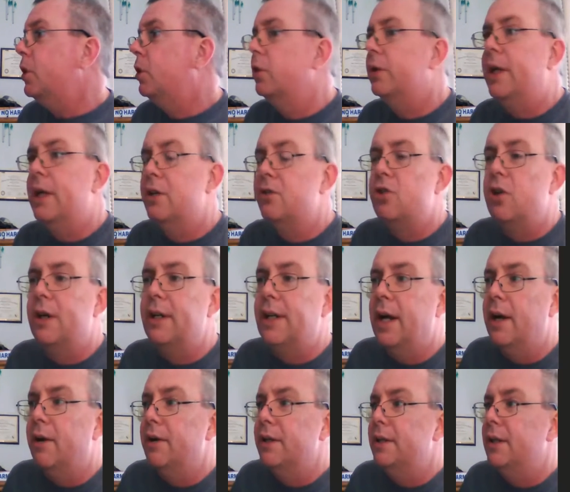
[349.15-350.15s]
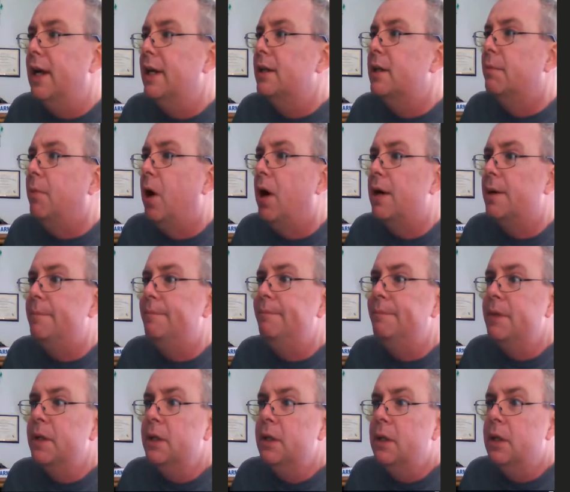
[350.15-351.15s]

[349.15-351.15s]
or sorry, Karen at the bottom.